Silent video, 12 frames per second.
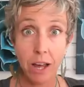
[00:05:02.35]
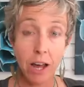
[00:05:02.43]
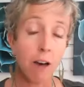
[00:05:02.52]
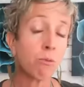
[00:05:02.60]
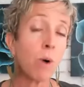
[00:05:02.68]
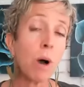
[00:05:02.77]

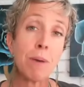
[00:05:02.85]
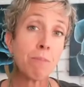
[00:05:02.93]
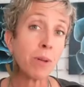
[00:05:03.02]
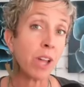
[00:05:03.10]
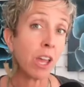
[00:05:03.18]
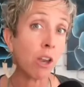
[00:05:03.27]
of what
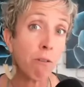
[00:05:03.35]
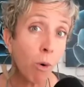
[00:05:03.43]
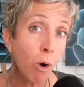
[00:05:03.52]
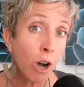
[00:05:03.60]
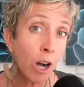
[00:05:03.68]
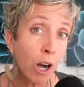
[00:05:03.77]
people can
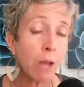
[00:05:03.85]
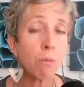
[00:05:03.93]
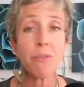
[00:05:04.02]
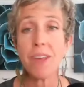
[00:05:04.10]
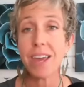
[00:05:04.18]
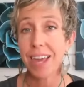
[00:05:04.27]
afford and
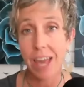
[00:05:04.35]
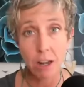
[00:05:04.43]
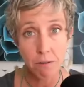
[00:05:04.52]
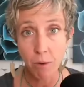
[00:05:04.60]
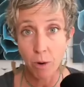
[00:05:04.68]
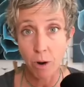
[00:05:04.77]
what they can't
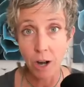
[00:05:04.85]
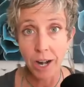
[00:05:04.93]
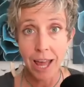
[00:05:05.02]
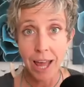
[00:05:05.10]
afford.